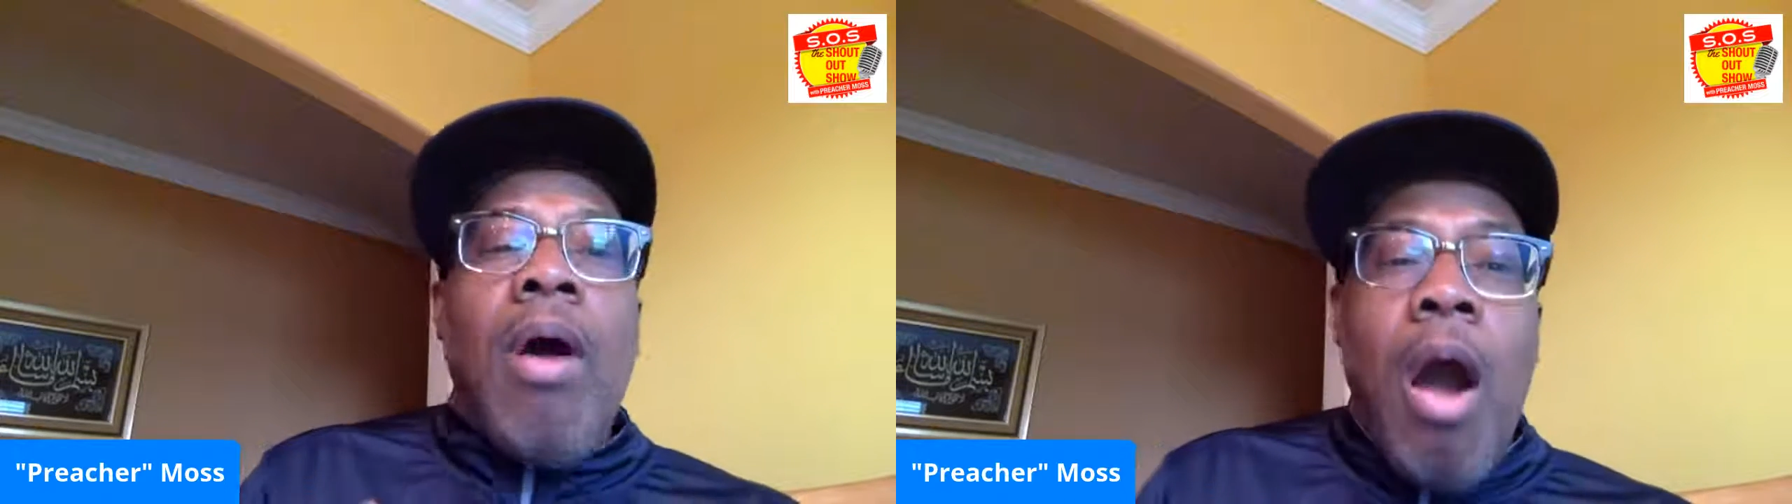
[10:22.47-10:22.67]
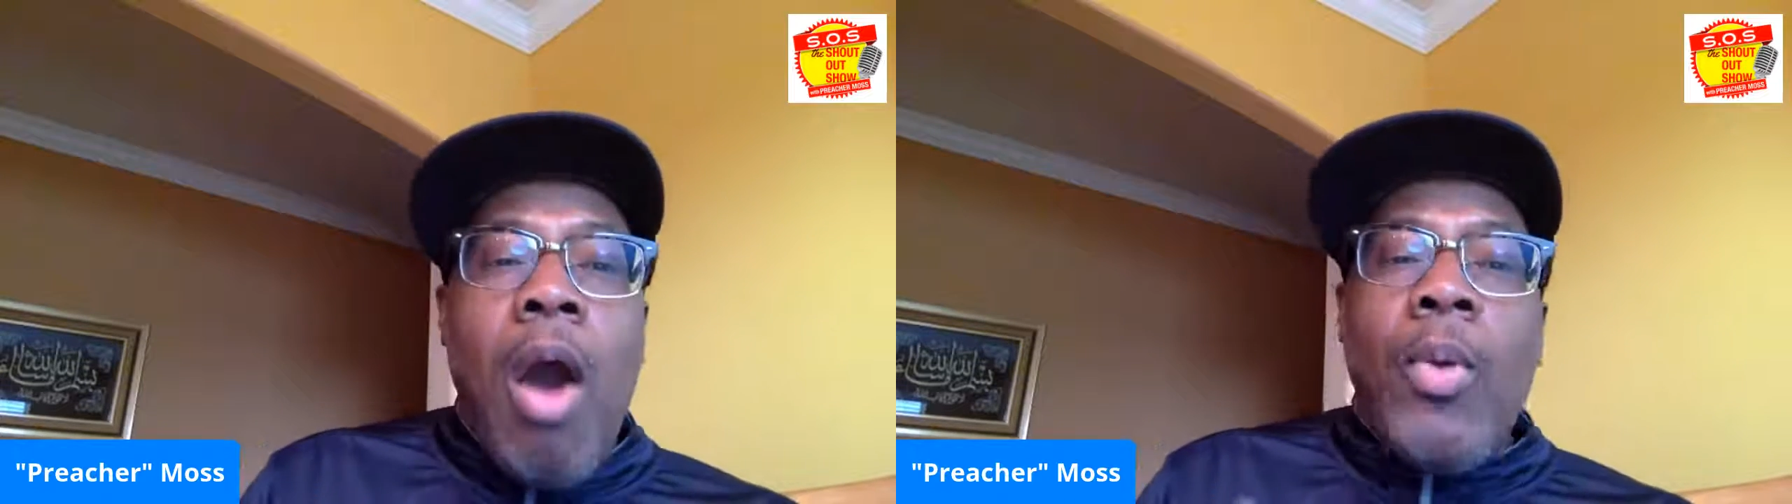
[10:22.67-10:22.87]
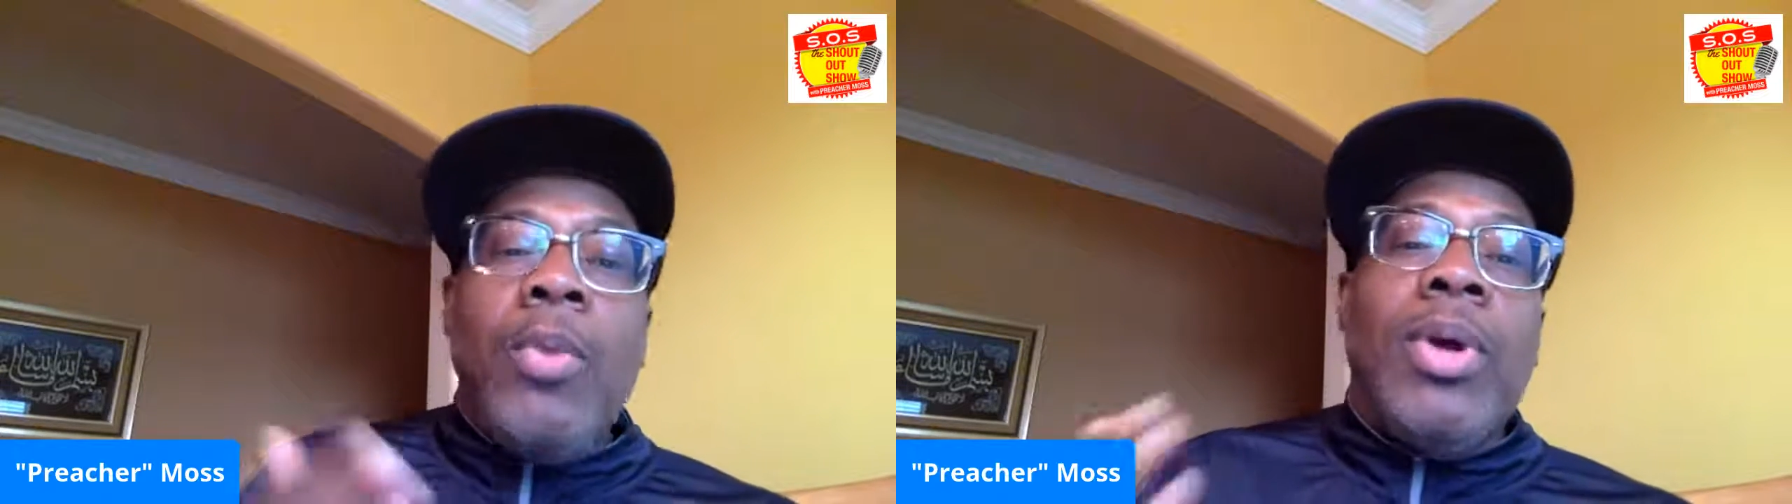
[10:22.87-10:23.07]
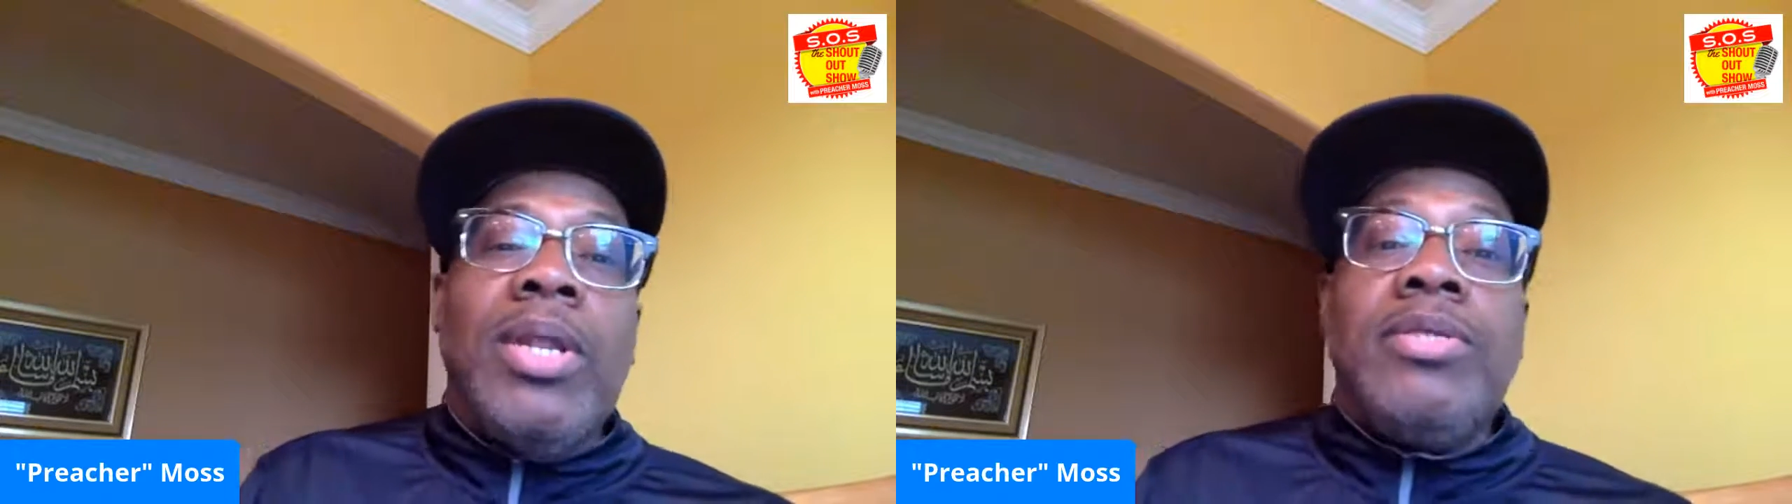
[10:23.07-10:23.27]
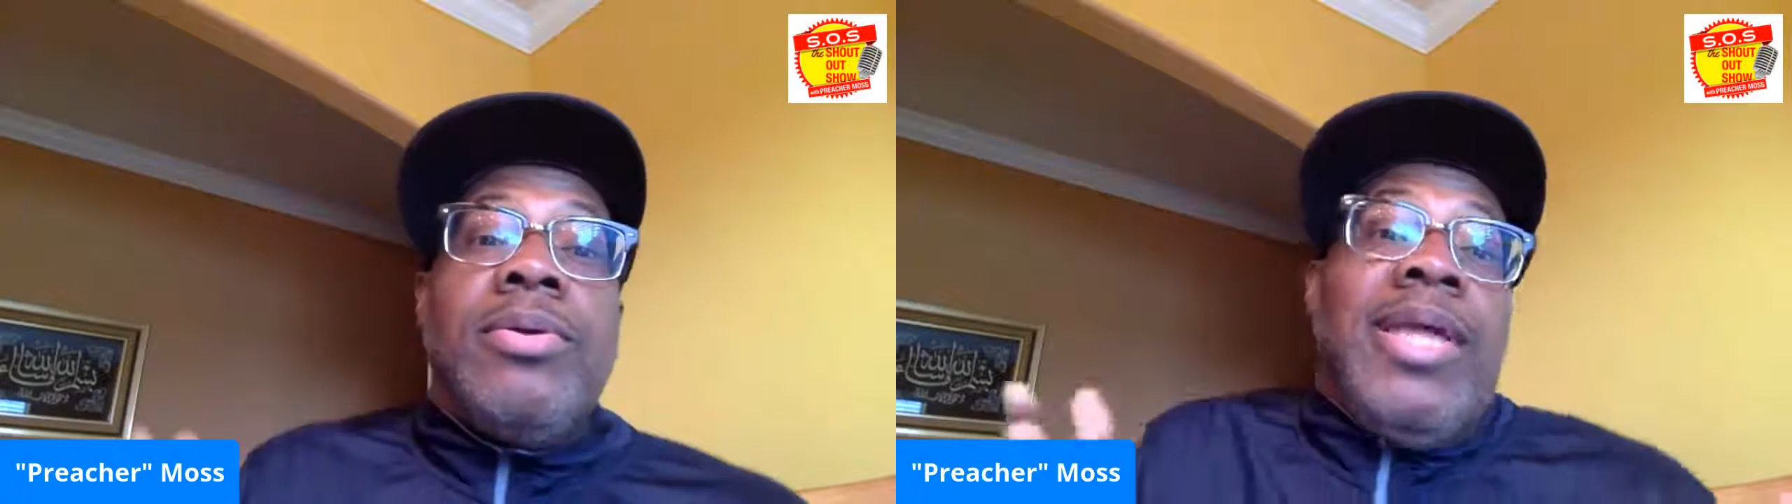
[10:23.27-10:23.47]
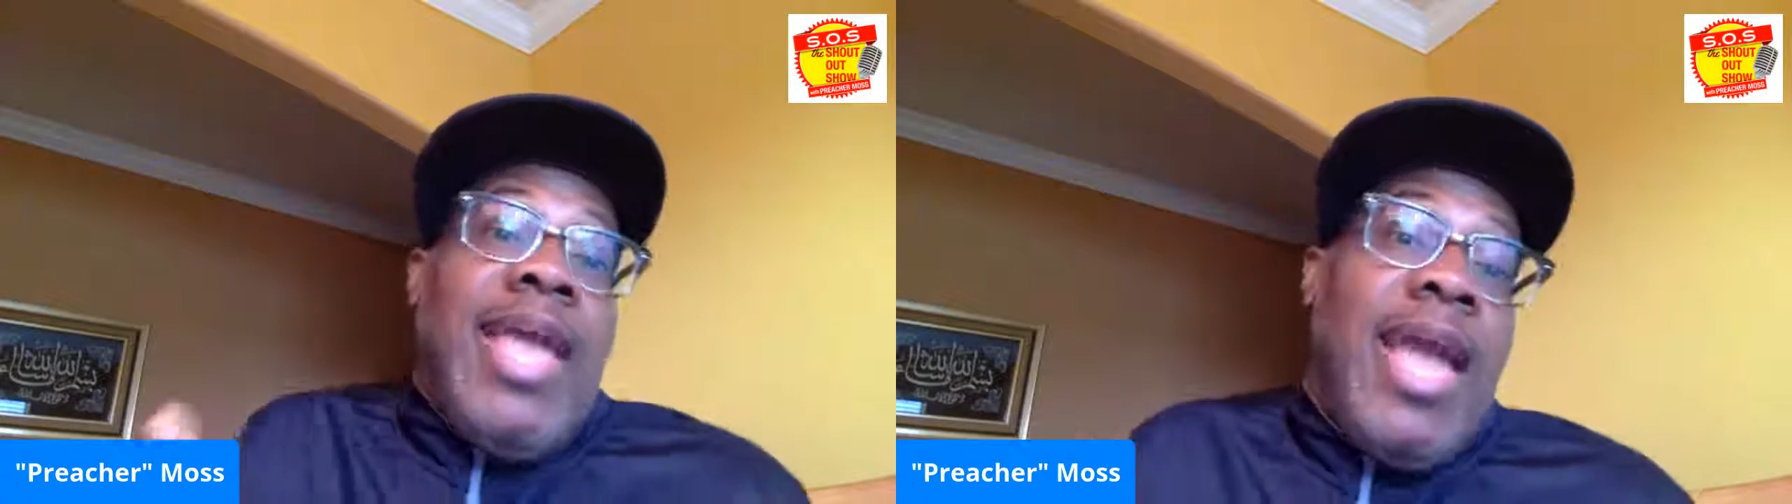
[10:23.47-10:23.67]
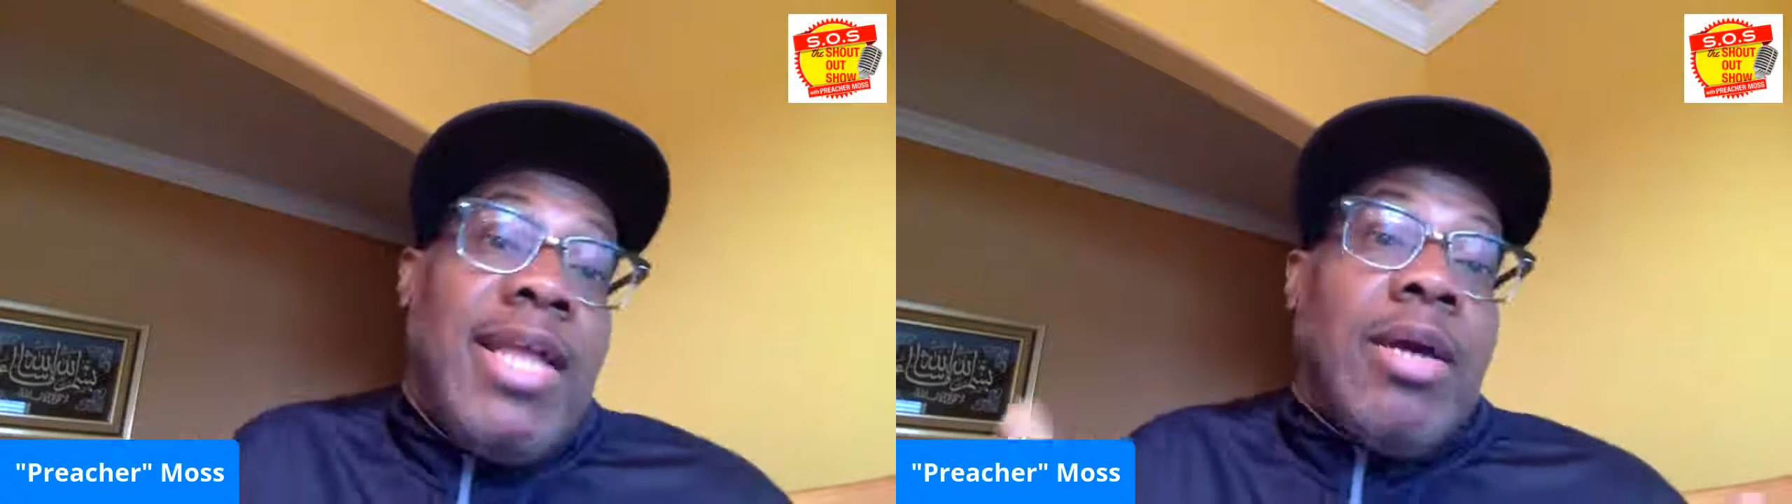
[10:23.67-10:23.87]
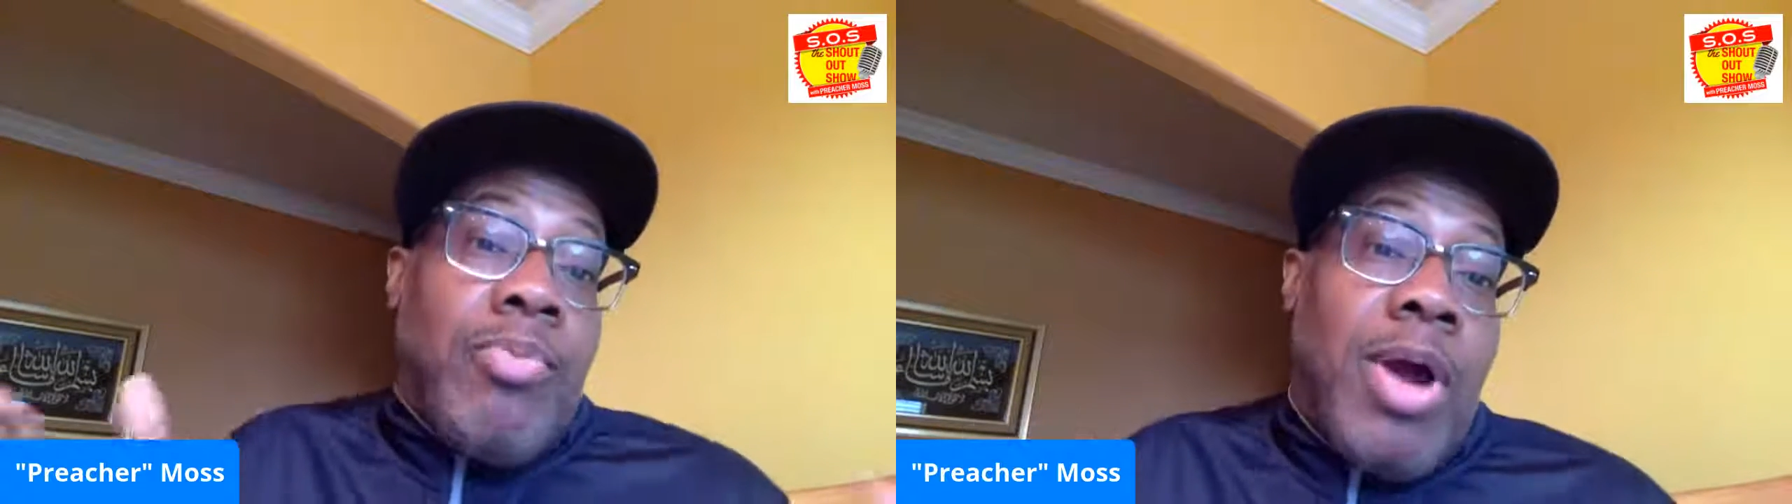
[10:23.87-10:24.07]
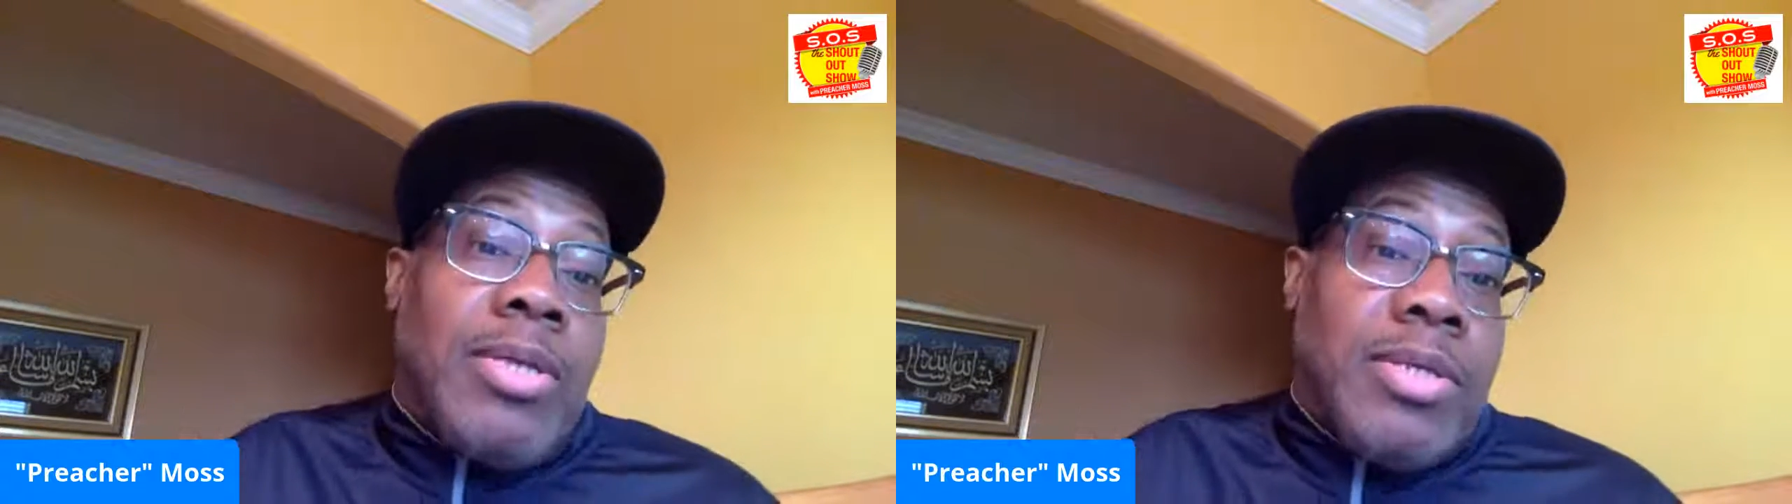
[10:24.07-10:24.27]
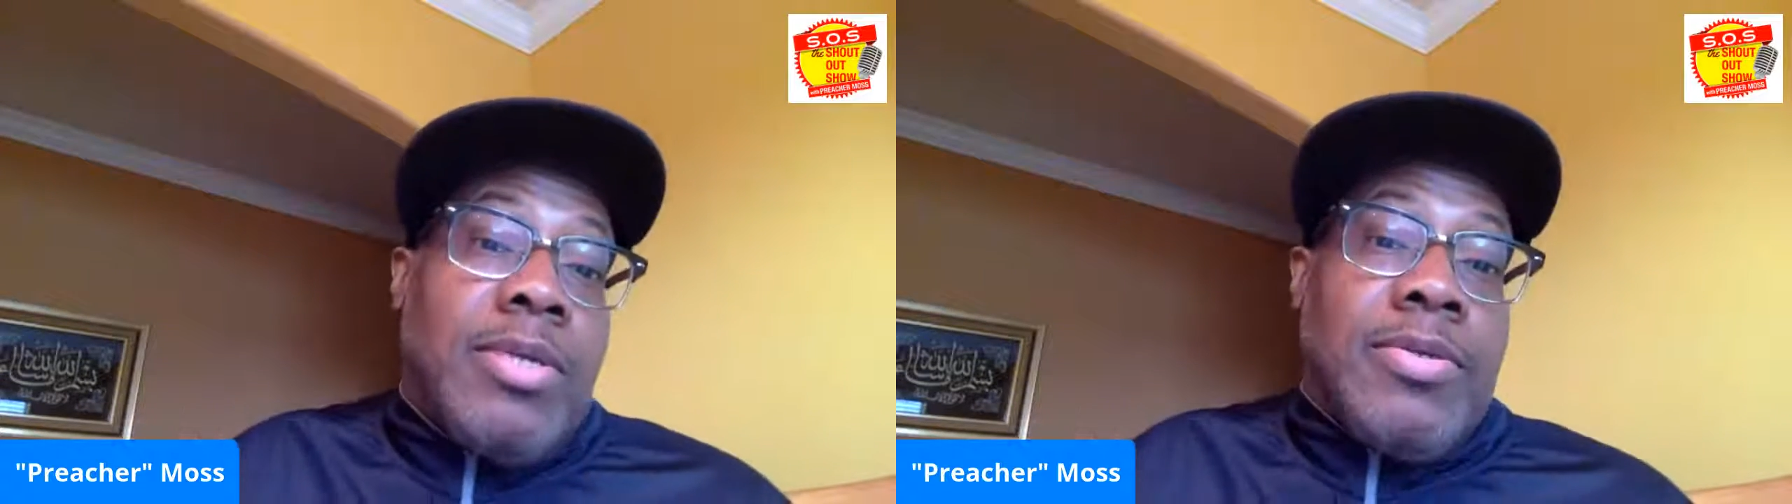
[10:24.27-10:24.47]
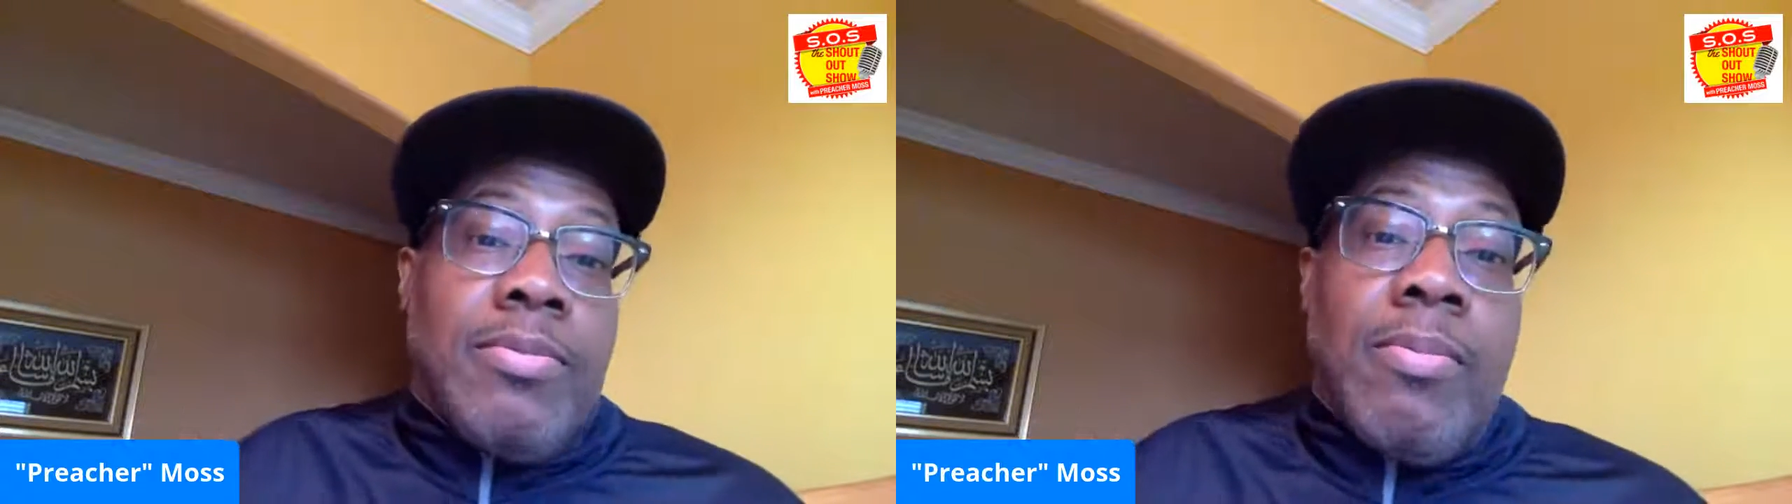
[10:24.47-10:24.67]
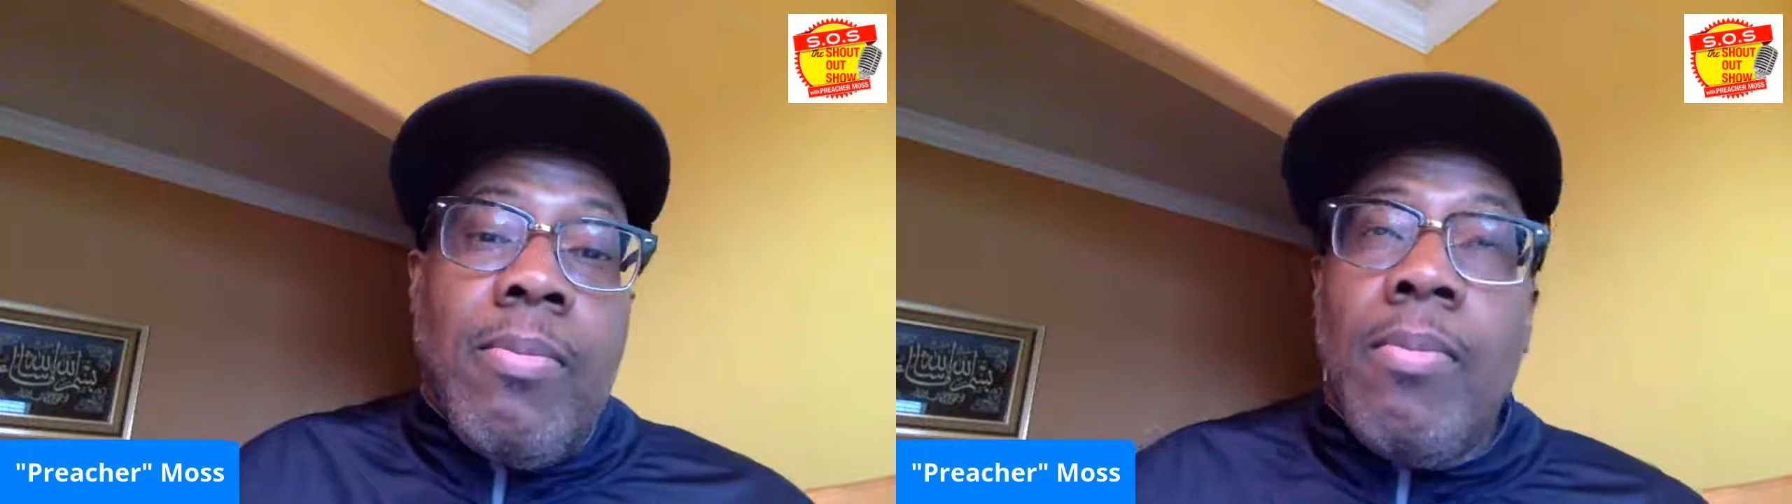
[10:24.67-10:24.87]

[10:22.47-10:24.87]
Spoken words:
are we willing to engage our process?